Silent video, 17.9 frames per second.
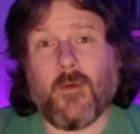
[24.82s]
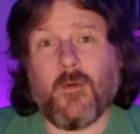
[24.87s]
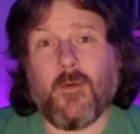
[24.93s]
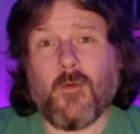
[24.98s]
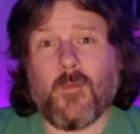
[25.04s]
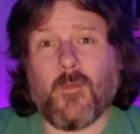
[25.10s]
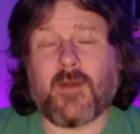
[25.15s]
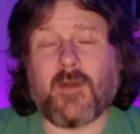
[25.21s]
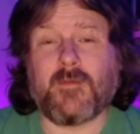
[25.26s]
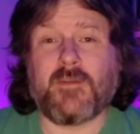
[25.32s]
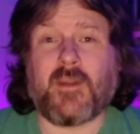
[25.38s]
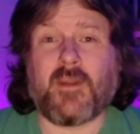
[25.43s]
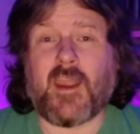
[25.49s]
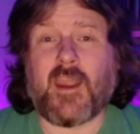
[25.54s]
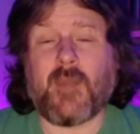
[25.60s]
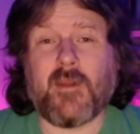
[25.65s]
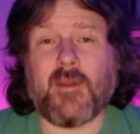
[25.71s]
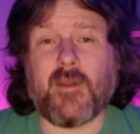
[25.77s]
welcome to
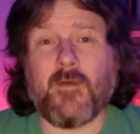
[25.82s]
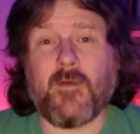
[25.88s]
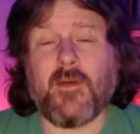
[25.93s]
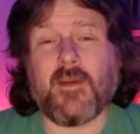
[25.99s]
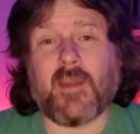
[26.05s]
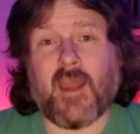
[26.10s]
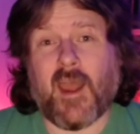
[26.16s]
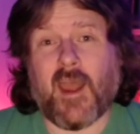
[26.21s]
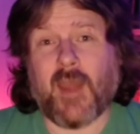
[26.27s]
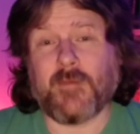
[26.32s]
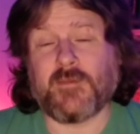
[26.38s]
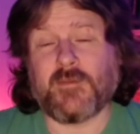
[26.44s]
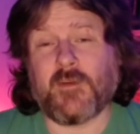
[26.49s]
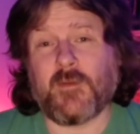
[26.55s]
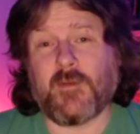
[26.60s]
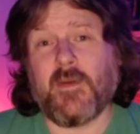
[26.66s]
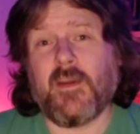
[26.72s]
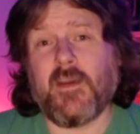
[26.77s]
Retrogaming Network. I'm
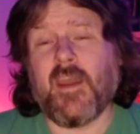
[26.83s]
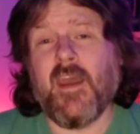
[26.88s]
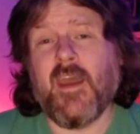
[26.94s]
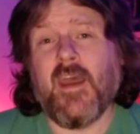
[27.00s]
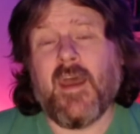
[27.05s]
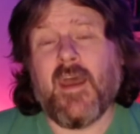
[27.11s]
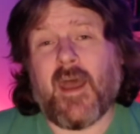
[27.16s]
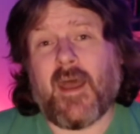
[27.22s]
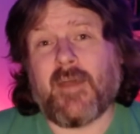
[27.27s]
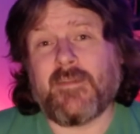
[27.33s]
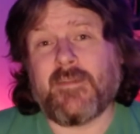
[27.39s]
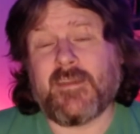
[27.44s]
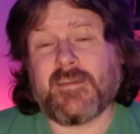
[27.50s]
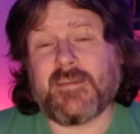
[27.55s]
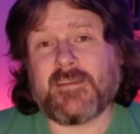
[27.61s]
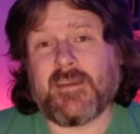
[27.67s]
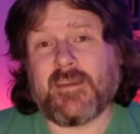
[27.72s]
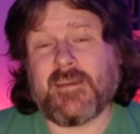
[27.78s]
Zoidberg, and
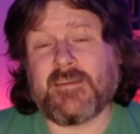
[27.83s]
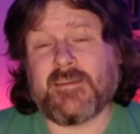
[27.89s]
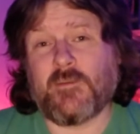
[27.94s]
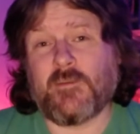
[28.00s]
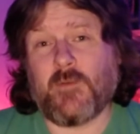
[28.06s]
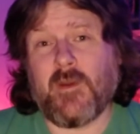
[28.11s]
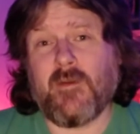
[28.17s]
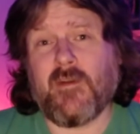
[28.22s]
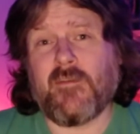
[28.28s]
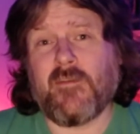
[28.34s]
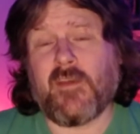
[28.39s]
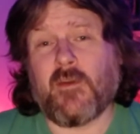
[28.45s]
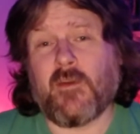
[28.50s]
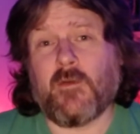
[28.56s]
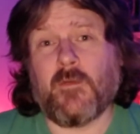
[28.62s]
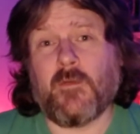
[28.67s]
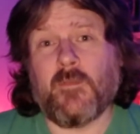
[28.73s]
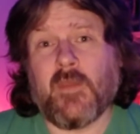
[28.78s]
this is the
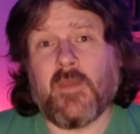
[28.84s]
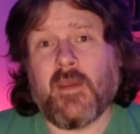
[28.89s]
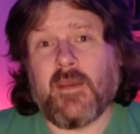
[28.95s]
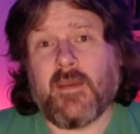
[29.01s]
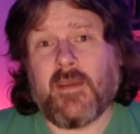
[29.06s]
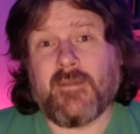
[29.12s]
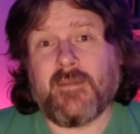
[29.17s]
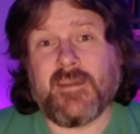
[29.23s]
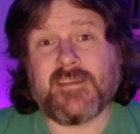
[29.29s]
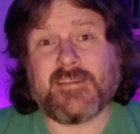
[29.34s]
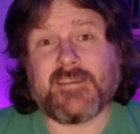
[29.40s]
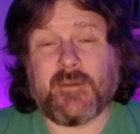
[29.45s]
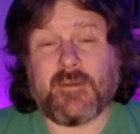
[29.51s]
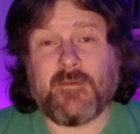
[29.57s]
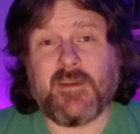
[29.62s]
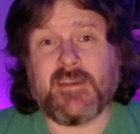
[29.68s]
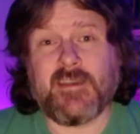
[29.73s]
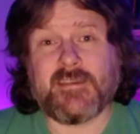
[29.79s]
re-review. In this
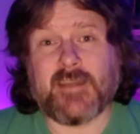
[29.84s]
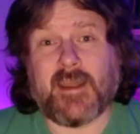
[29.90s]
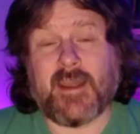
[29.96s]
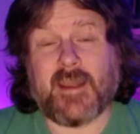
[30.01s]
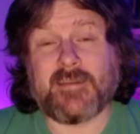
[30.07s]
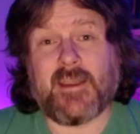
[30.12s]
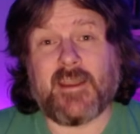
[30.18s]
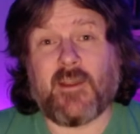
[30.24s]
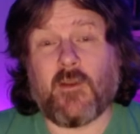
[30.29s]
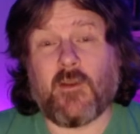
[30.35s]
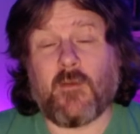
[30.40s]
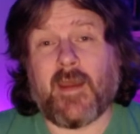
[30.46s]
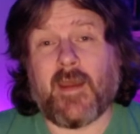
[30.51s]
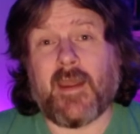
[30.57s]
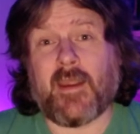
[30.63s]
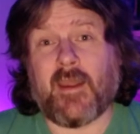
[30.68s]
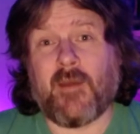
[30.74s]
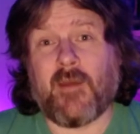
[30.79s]
series, I take a look
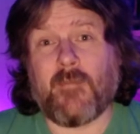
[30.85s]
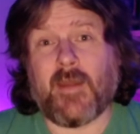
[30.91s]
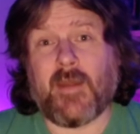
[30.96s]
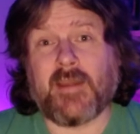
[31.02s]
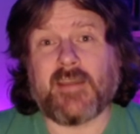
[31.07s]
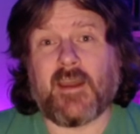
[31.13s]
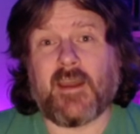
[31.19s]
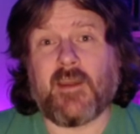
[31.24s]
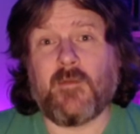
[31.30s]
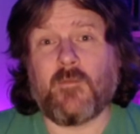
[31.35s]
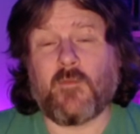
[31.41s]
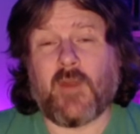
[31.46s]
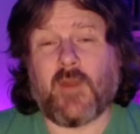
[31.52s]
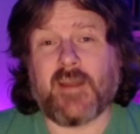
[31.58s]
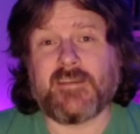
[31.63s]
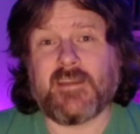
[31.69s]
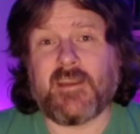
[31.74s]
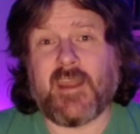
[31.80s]
back at my time
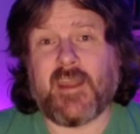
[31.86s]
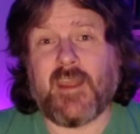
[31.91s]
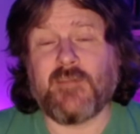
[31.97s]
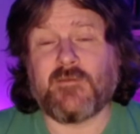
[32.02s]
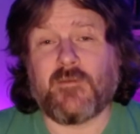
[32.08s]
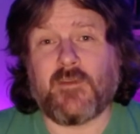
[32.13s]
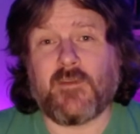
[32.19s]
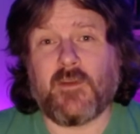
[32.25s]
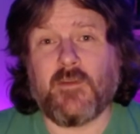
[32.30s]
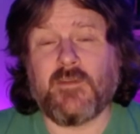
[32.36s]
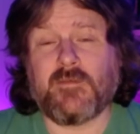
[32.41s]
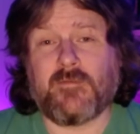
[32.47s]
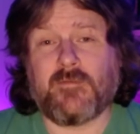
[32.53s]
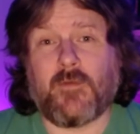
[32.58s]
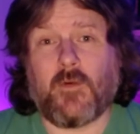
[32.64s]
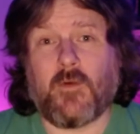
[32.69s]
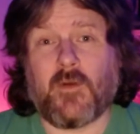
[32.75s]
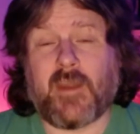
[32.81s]
writing games reviews
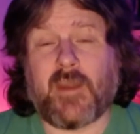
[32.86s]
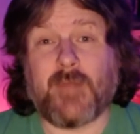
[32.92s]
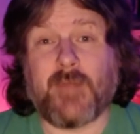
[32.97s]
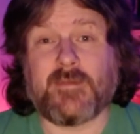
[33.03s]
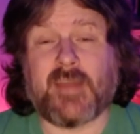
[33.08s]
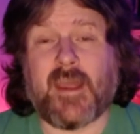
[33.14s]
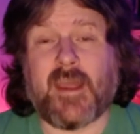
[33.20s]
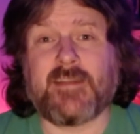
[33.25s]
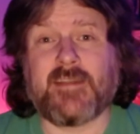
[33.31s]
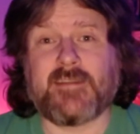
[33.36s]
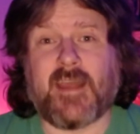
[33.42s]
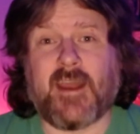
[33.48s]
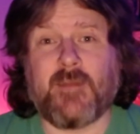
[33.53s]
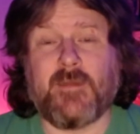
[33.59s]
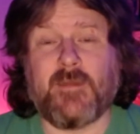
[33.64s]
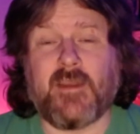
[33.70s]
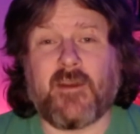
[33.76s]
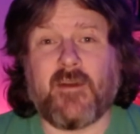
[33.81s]
for Games X and
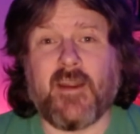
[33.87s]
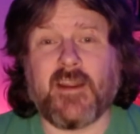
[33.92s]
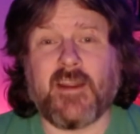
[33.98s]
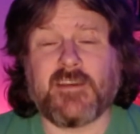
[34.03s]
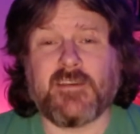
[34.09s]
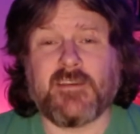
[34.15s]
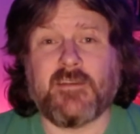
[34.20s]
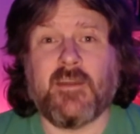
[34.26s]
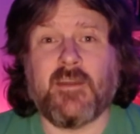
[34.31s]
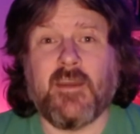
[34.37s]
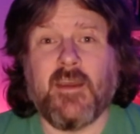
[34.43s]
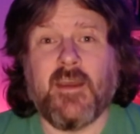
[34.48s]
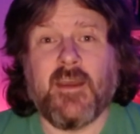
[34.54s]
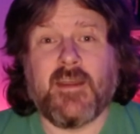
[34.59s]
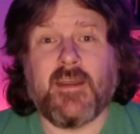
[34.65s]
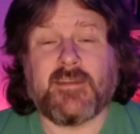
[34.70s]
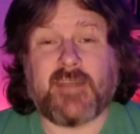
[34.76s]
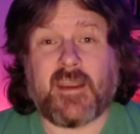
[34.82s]
Amiga Action,
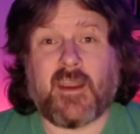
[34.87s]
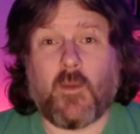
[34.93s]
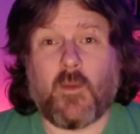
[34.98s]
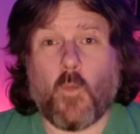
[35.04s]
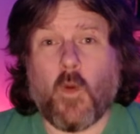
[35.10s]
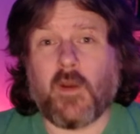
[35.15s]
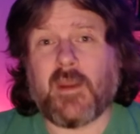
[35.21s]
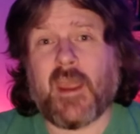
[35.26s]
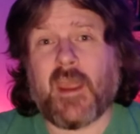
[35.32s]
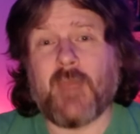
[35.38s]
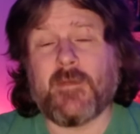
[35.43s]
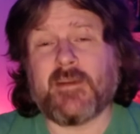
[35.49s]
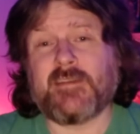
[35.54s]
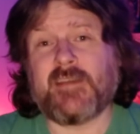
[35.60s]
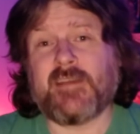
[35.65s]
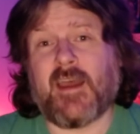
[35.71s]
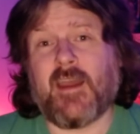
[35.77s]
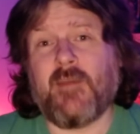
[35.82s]
taking one game at a
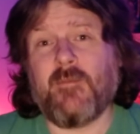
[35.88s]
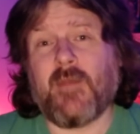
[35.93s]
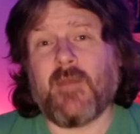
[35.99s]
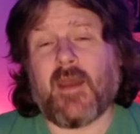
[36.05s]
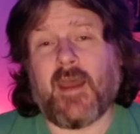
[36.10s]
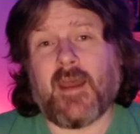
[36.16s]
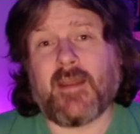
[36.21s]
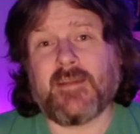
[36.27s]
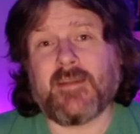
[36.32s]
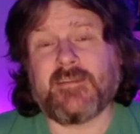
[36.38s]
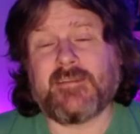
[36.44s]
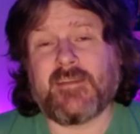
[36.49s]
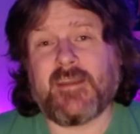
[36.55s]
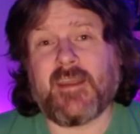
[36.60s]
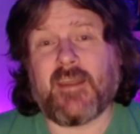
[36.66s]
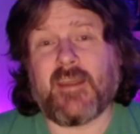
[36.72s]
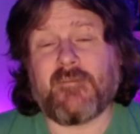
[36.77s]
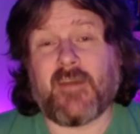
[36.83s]
time and
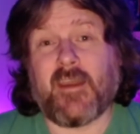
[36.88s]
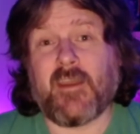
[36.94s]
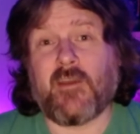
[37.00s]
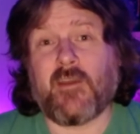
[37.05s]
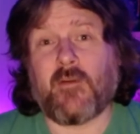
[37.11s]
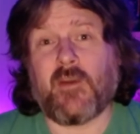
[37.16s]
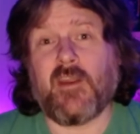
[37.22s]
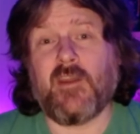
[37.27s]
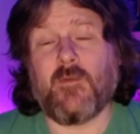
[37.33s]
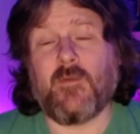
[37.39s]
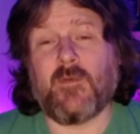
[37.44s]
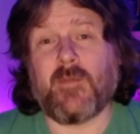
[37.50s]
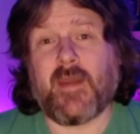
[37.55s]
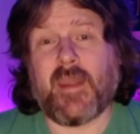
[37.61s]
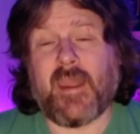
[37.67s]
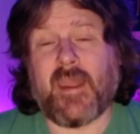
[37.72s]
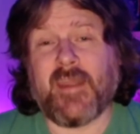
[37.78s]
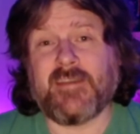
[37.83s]
seeing if I agree with my
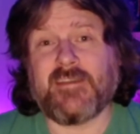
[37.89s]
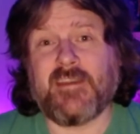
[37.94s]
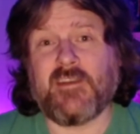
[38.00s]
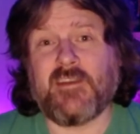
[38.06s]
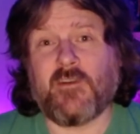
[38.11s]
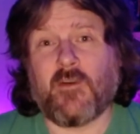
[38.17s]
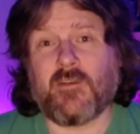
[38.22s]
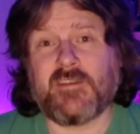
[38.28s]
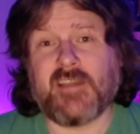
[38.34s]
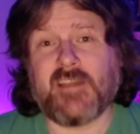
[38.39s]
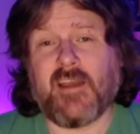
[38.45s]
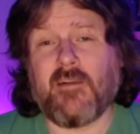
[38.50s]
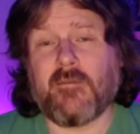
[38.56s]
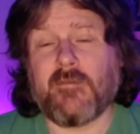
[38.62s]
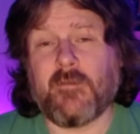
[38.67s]
18-year-old self.